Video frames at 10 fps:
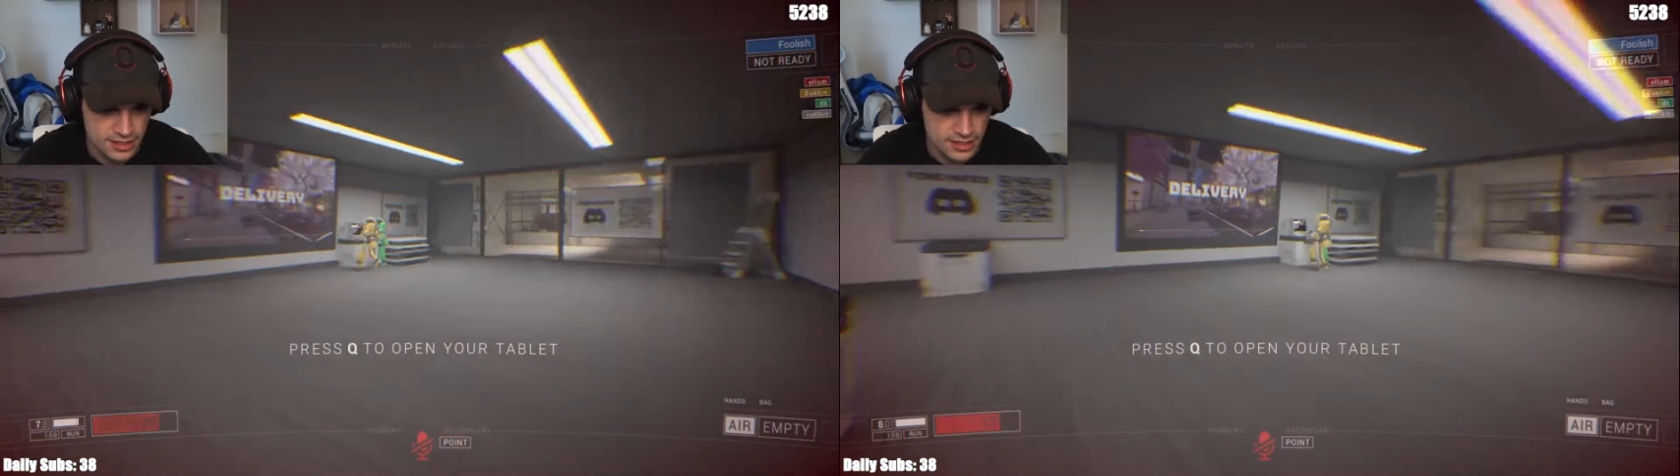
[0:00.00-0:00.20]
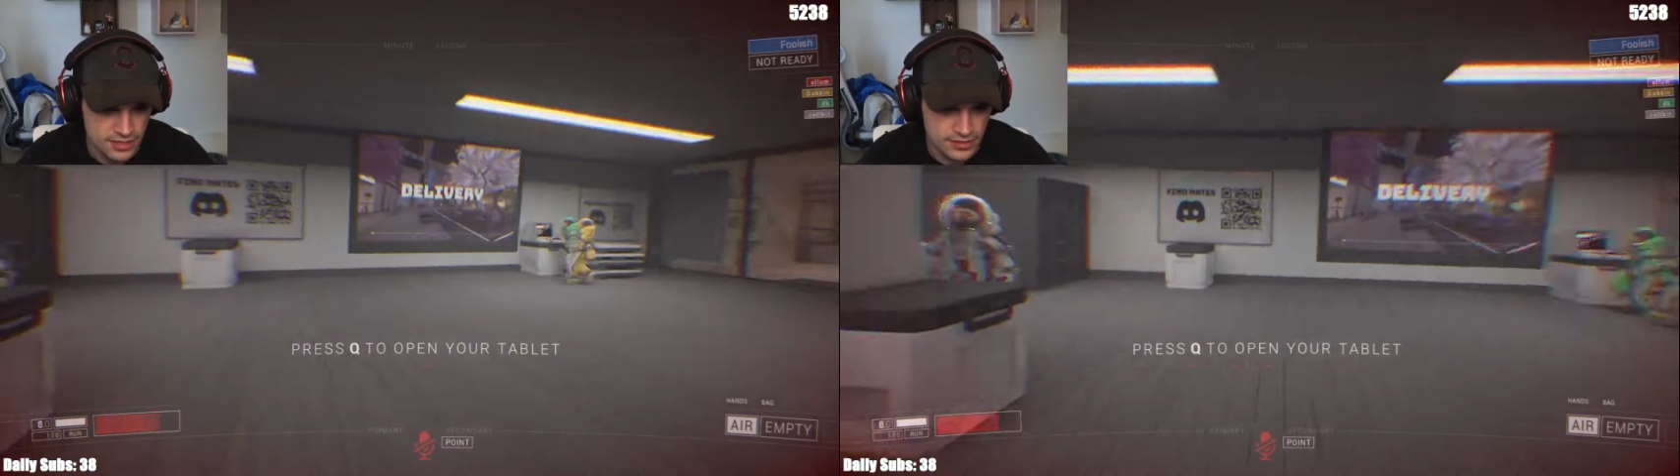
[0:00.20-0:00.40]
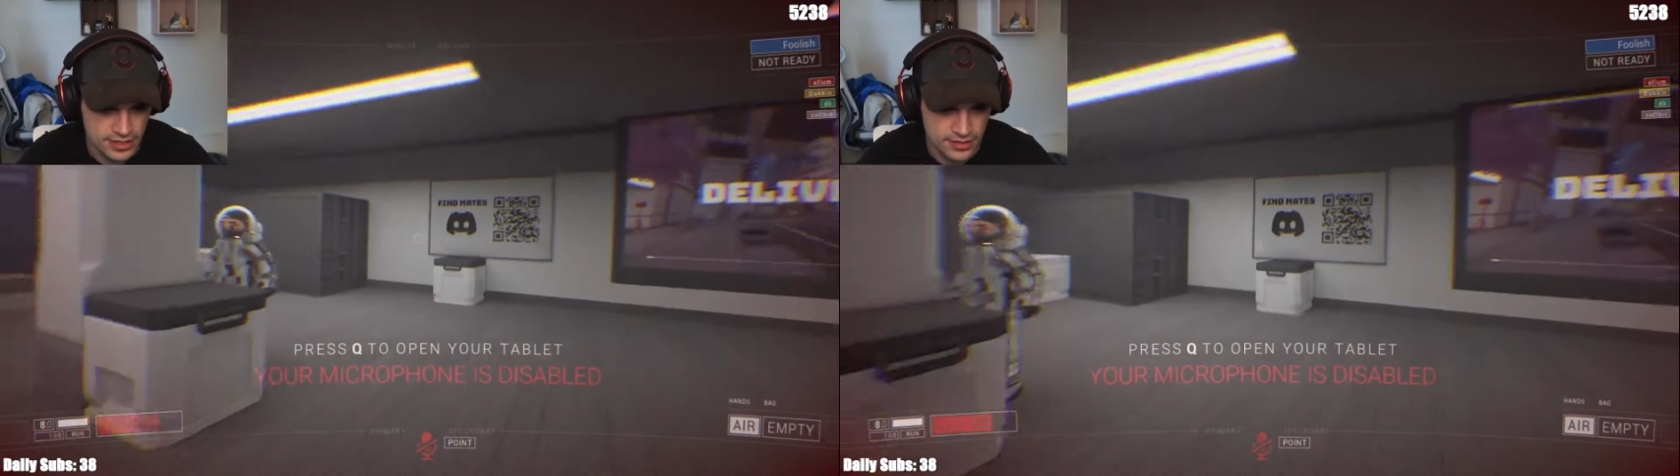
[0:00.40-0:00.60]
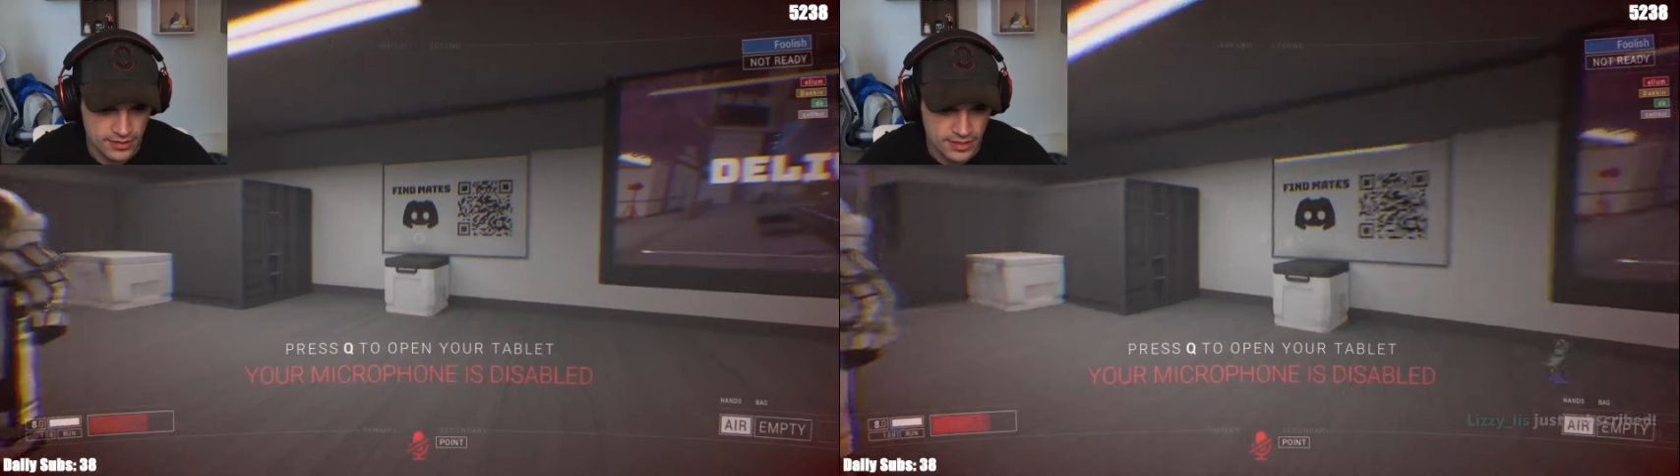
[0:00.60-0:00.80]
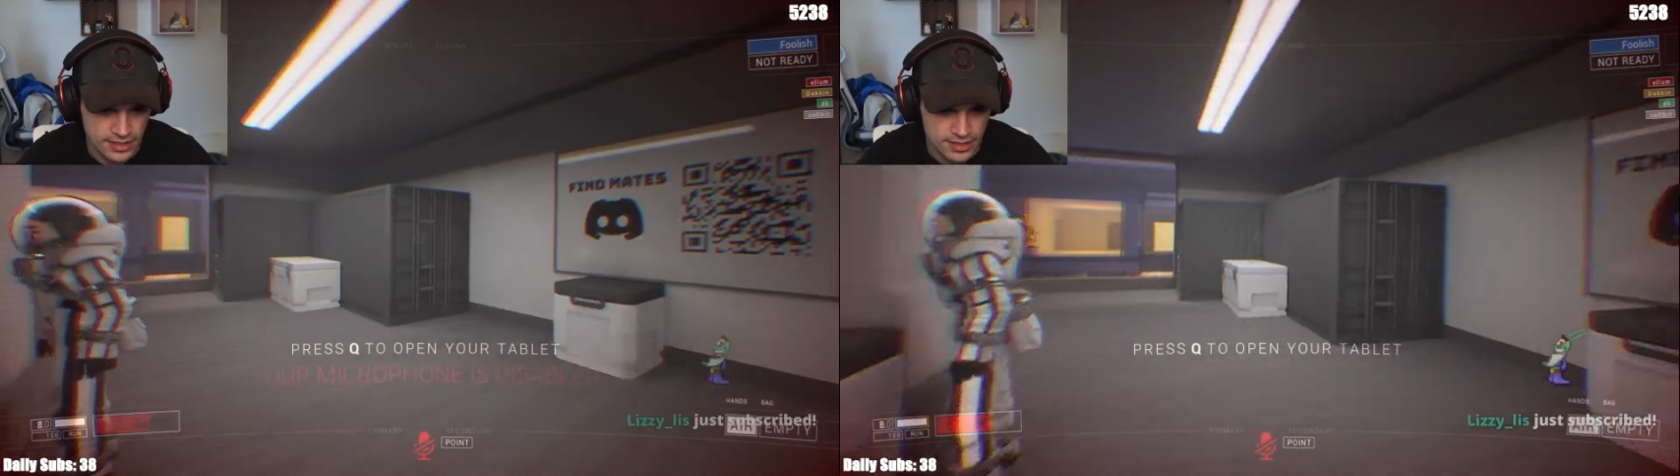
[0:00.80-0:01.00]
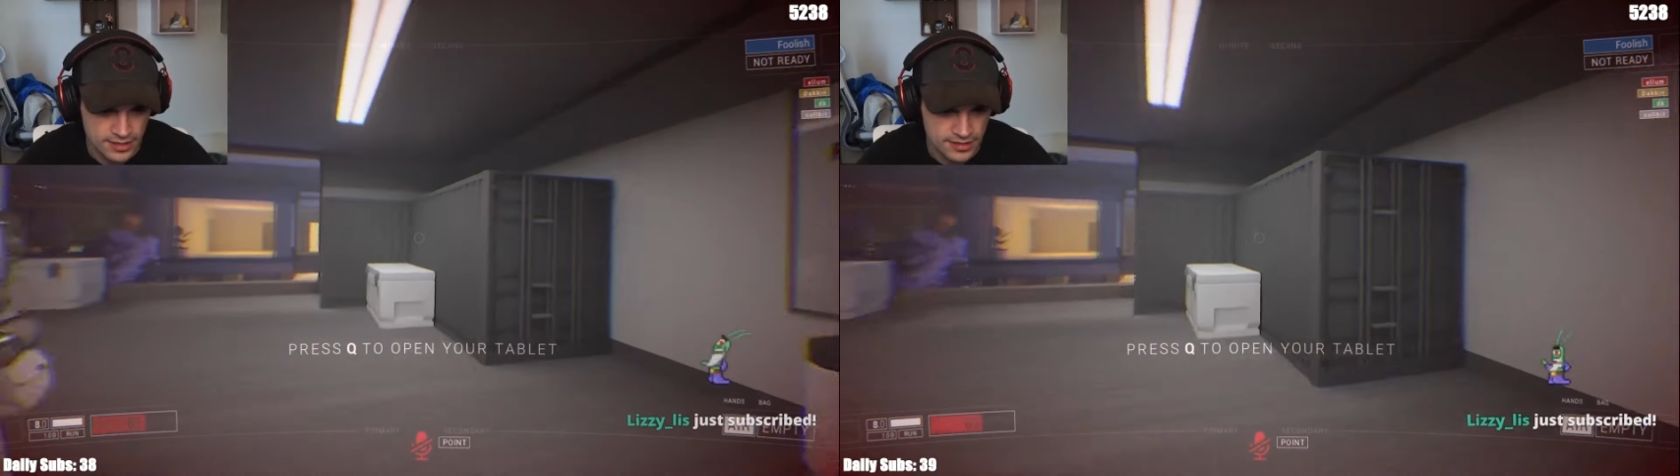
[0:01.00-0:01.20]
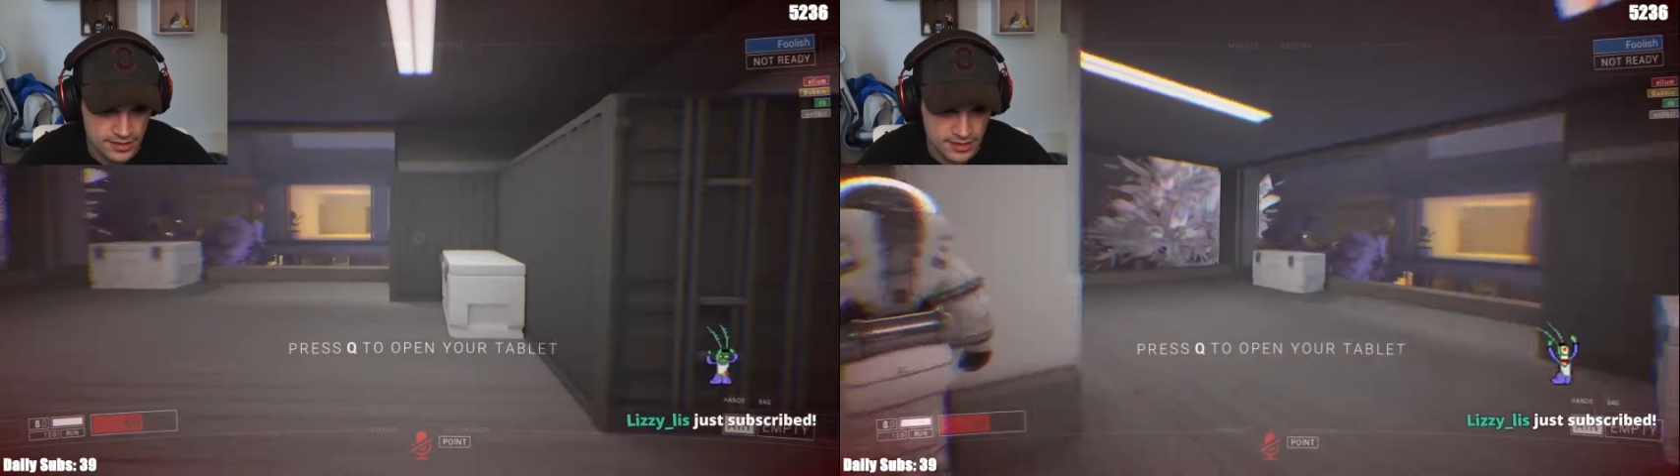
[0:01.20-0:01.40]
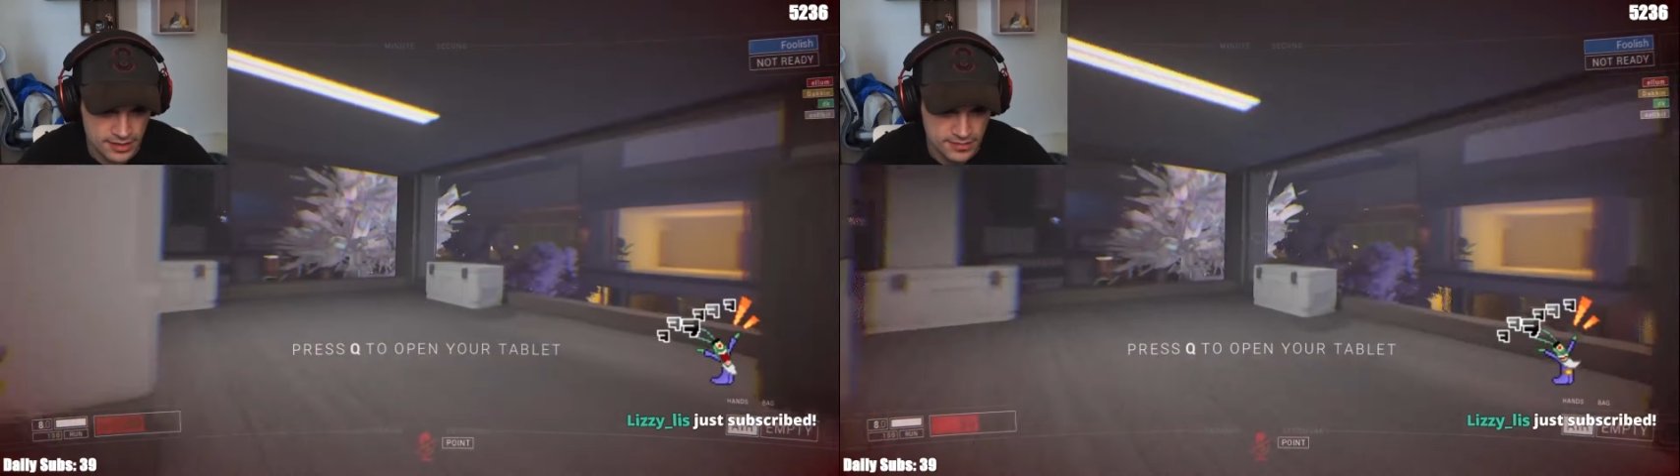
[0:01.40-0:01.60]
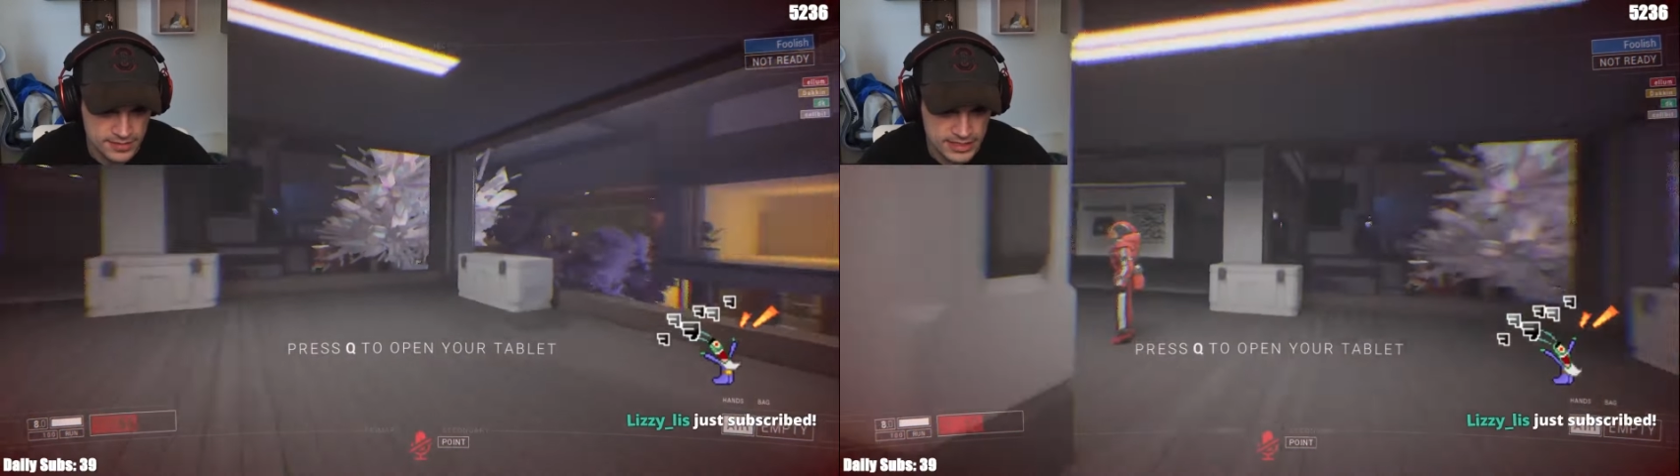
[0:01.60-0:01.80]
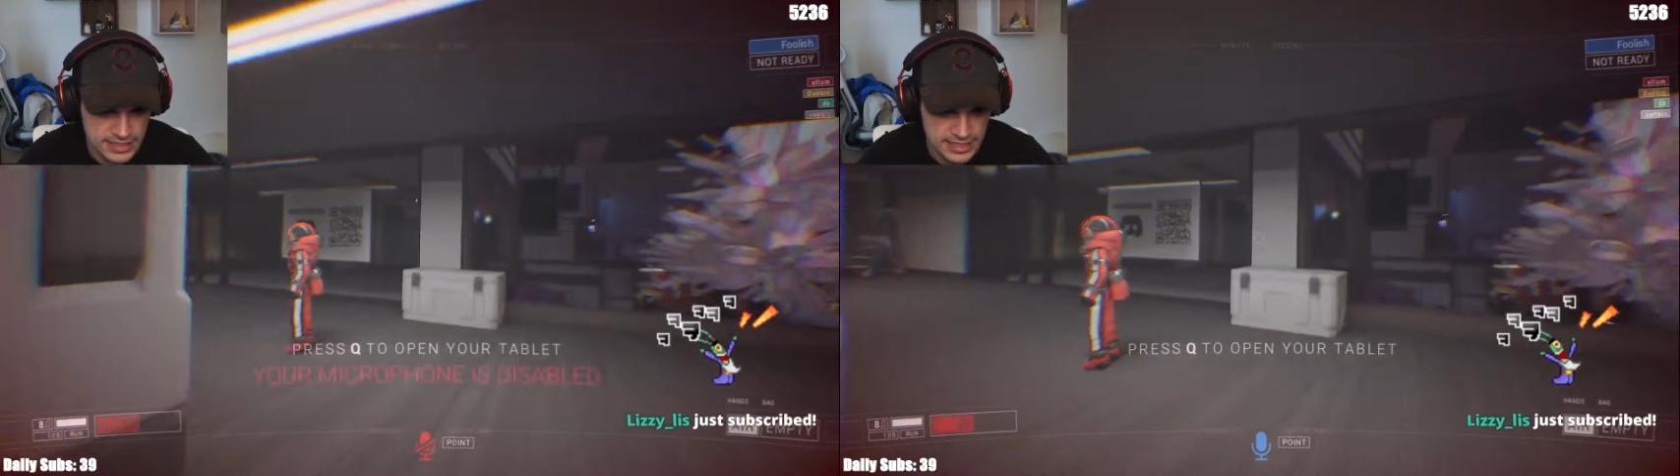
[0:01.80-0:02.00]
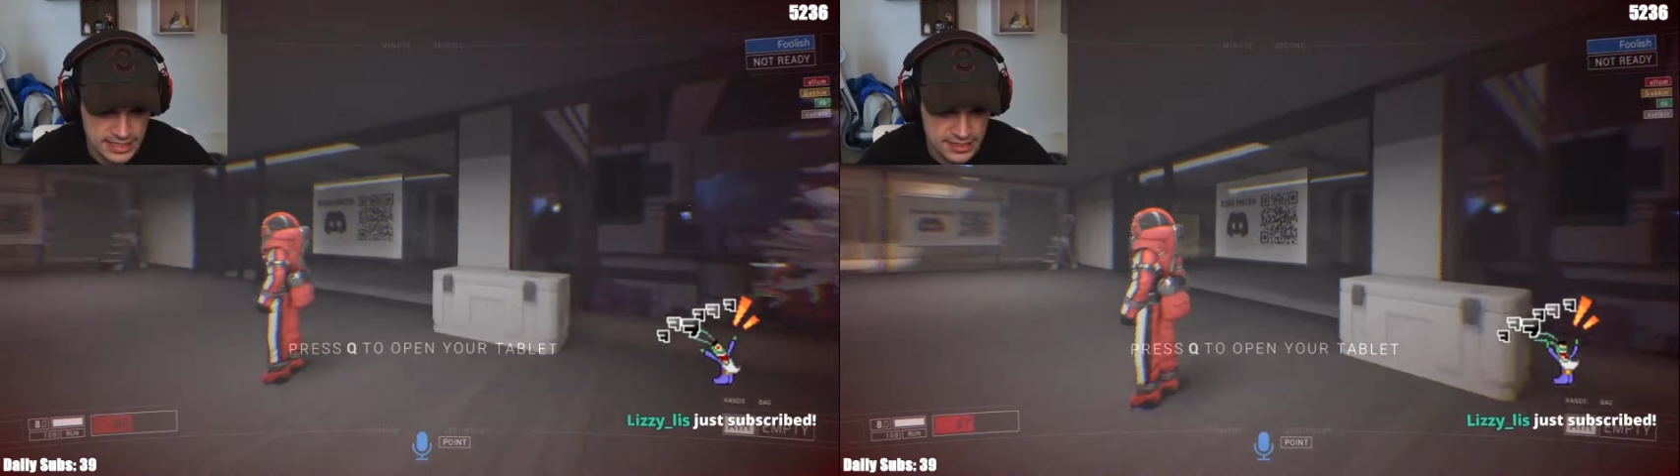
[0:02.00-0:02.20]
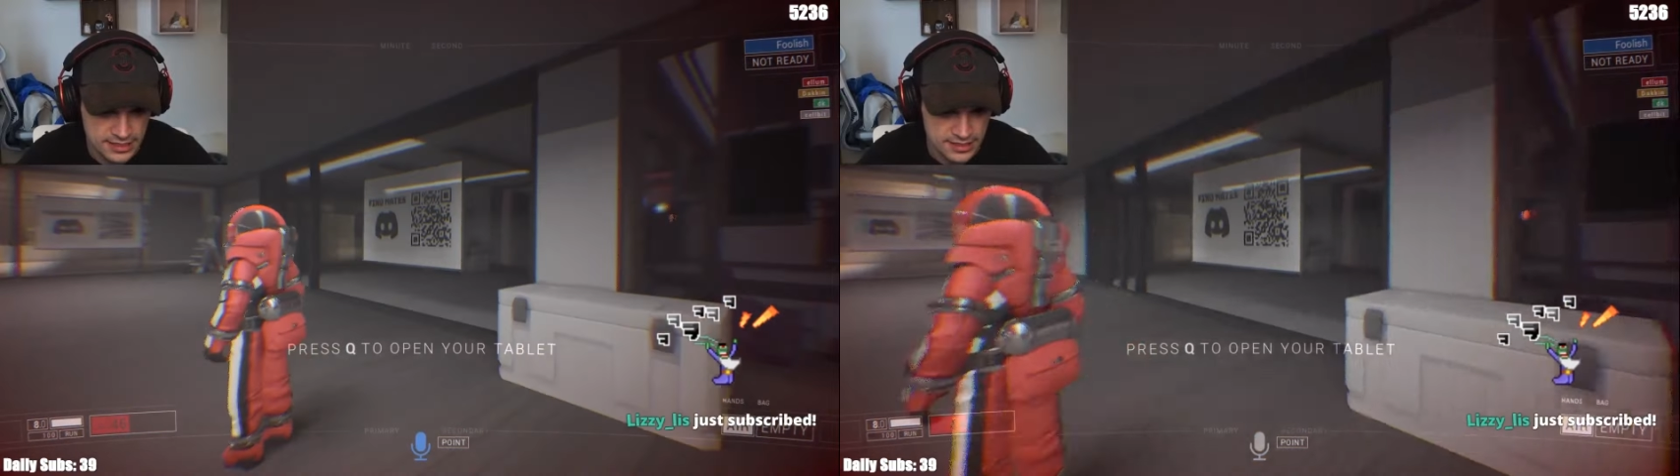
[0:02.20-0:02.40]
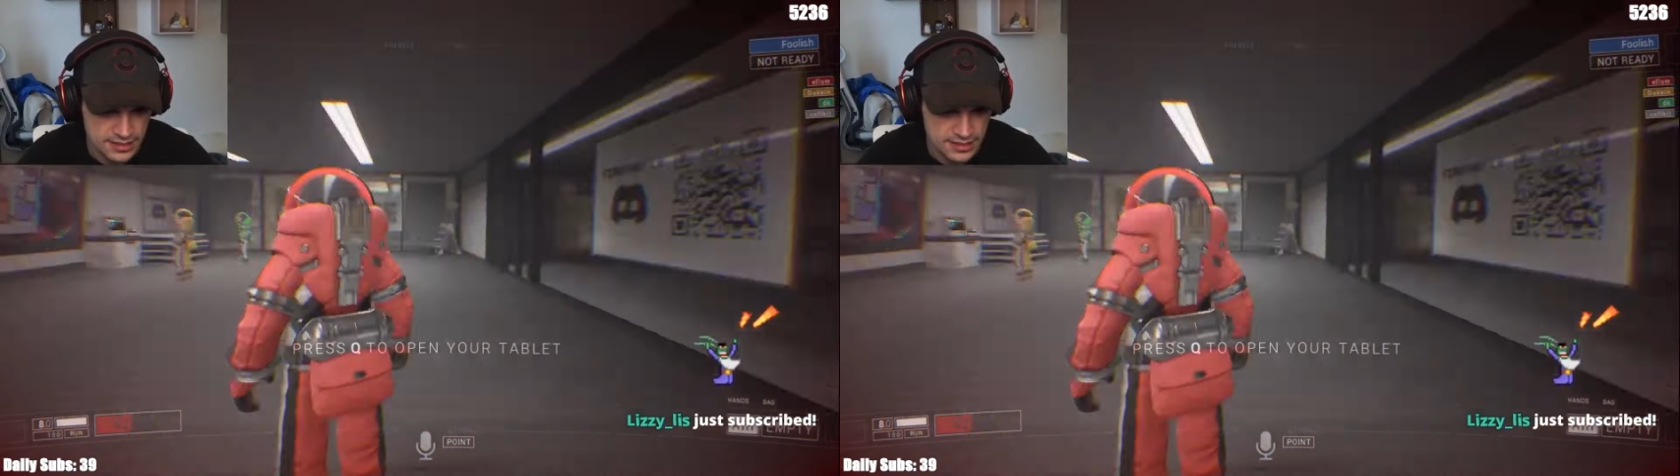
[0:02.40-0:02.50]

Oh no. No worries. I'm gonna die.